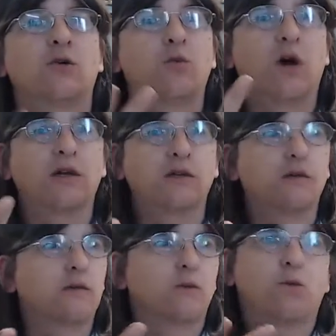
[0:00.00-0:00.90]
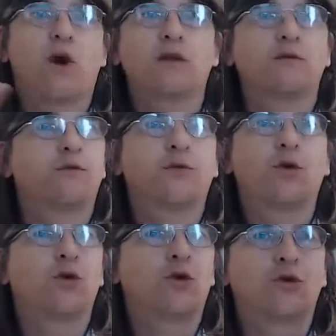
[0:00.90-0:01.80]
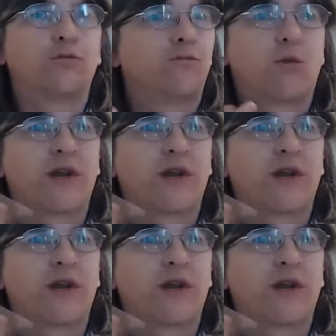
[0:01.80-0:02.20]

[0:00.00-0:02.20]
or 114,